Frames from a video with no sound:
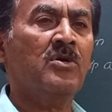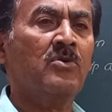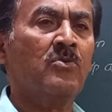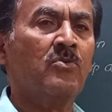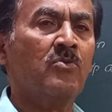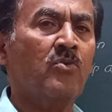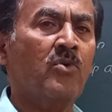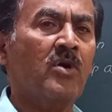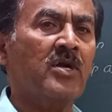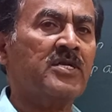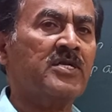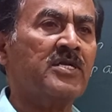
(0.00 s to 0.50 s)

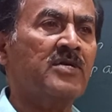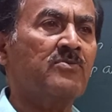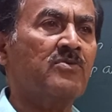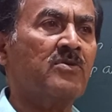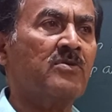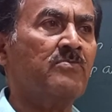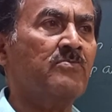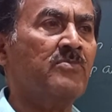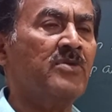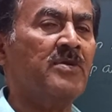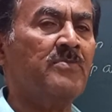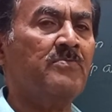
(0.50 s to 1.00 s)
whatever
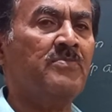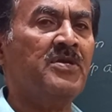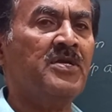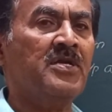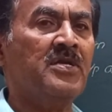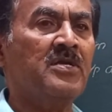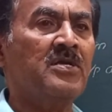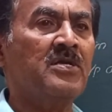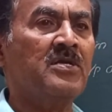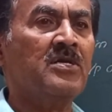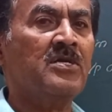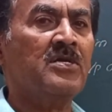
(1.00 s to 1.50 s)
may
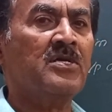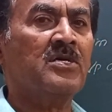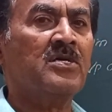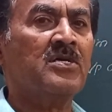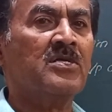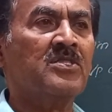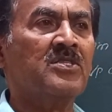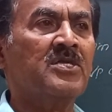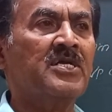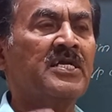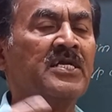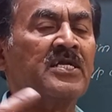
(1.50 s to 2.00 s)
be
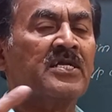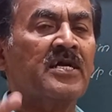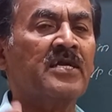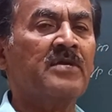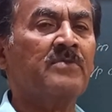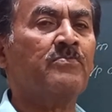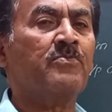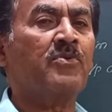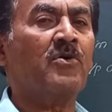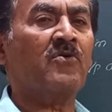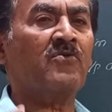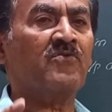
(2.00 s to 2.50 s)
the
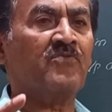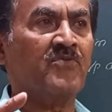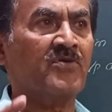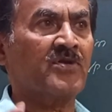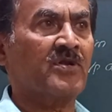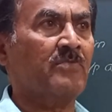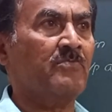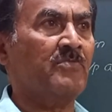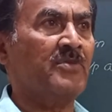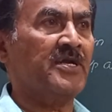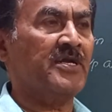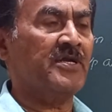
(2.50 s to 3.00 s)
type of
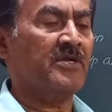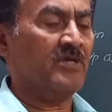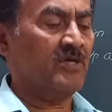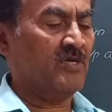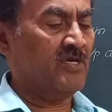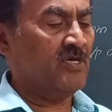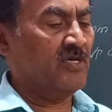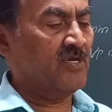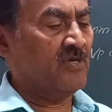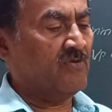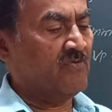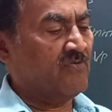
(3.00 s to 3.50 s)
pyramid,
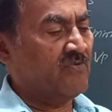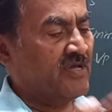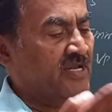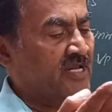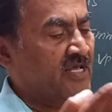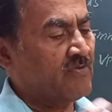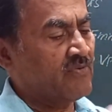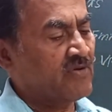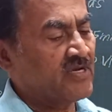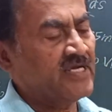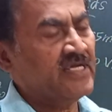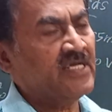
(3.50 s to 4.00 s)

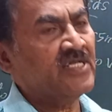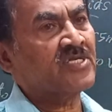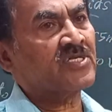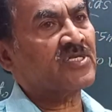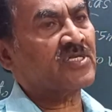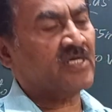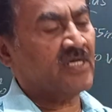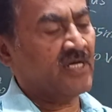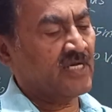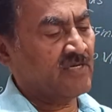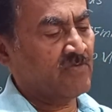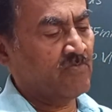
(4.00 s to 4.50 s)
whenever it is
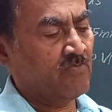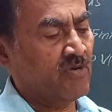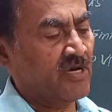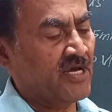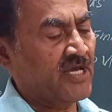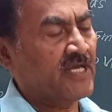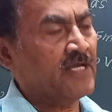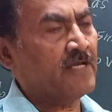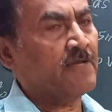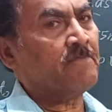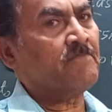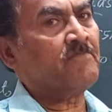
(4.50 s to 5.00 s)
cut
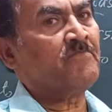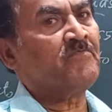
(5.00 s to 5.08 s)
by